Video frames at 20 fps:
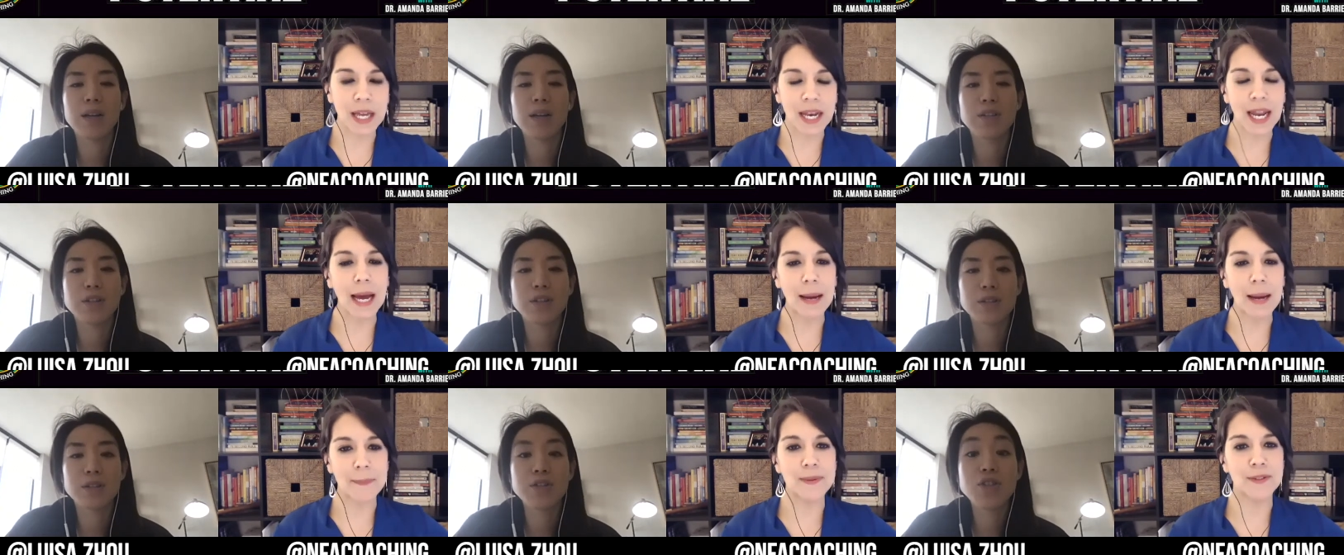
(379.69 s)
Speaker 1: that
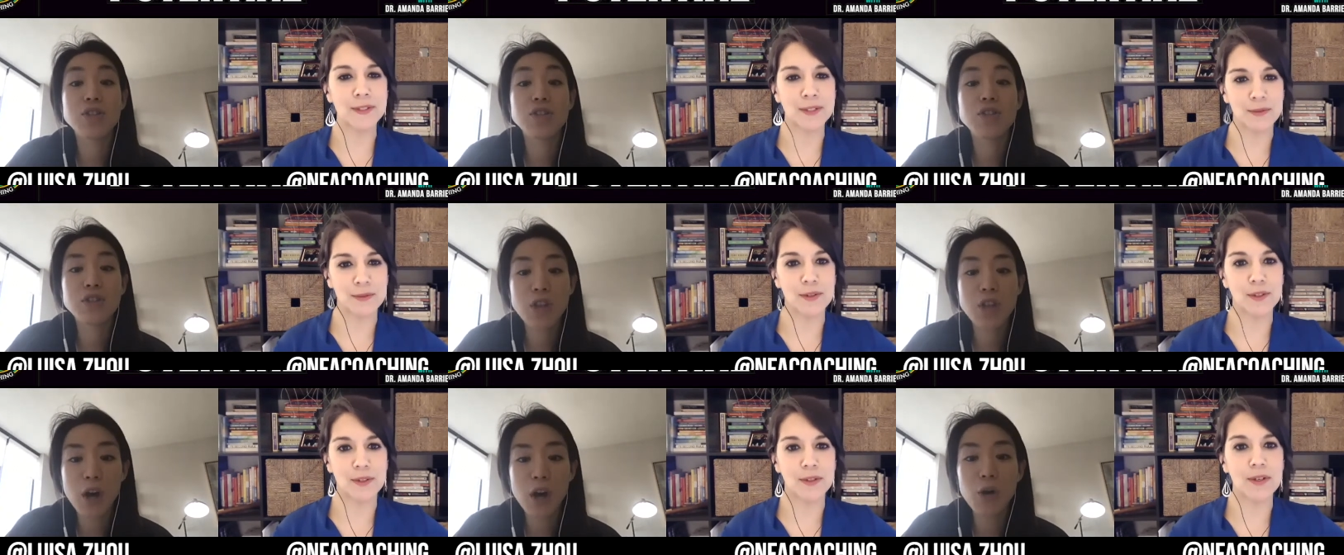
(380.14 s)

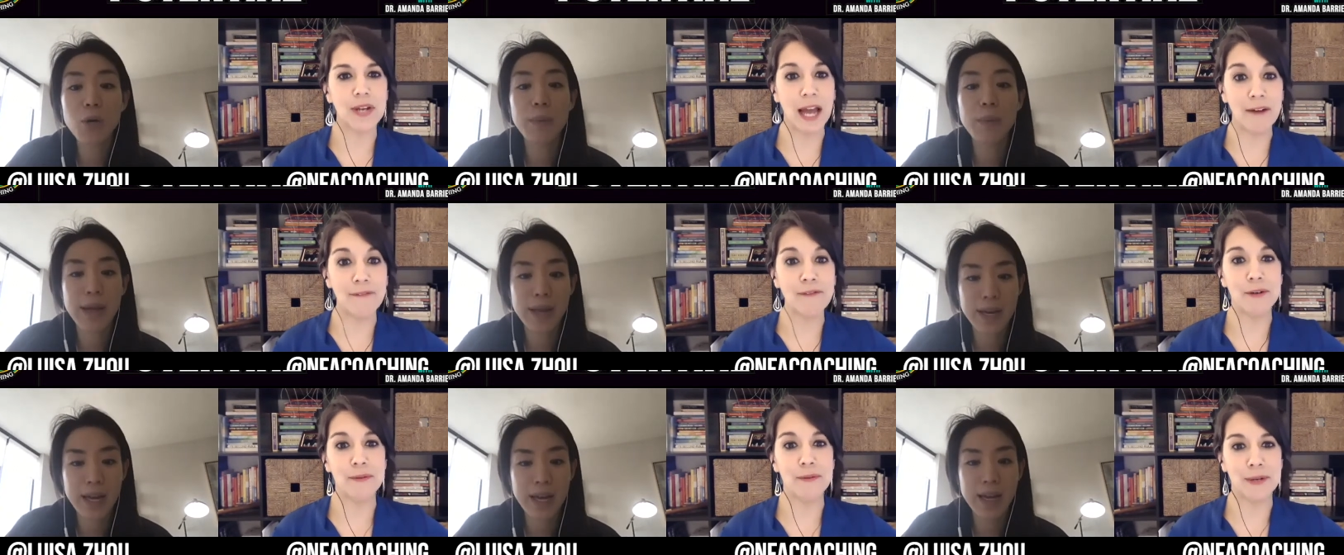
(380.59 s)
happens for so
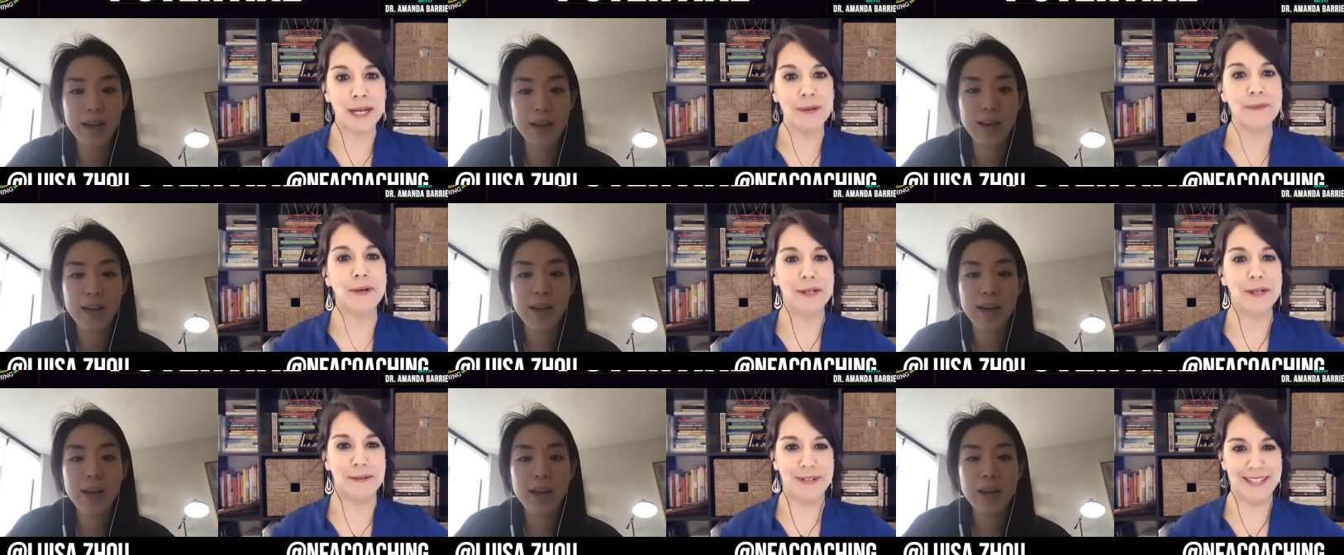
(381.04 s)
everyone
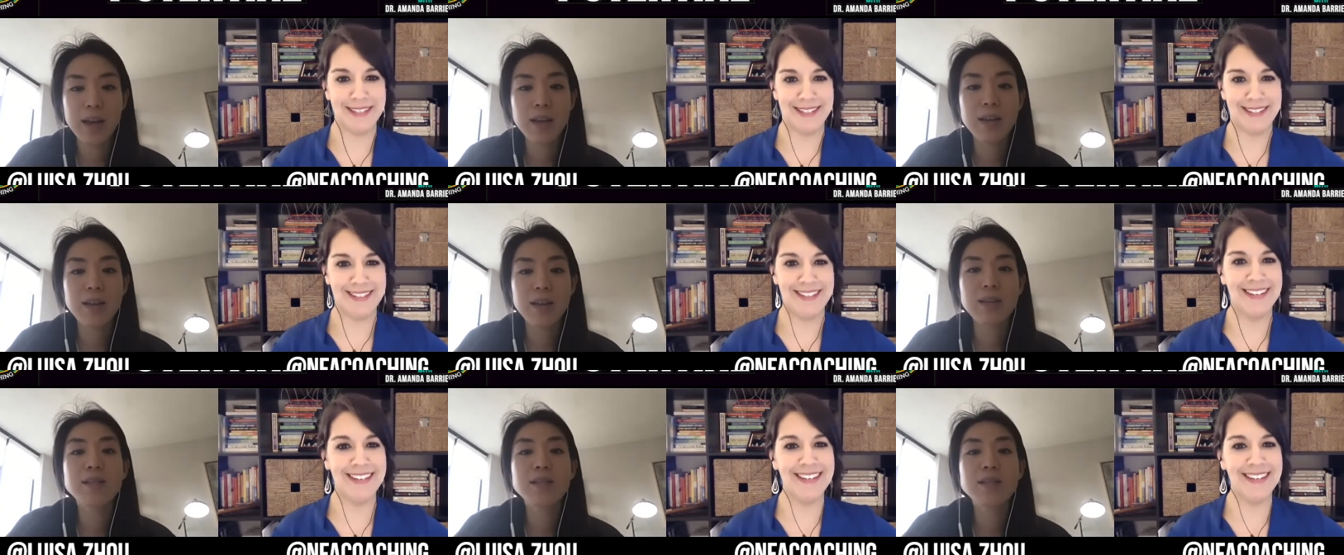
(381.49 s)
i work with